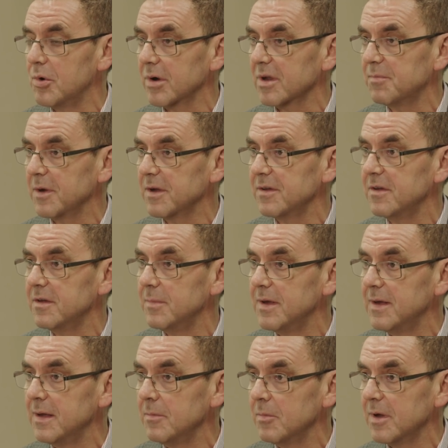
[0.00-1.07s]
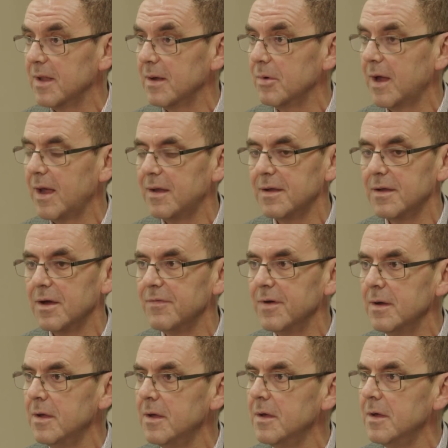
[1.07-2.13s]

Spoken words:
expected to be in when they were handed over,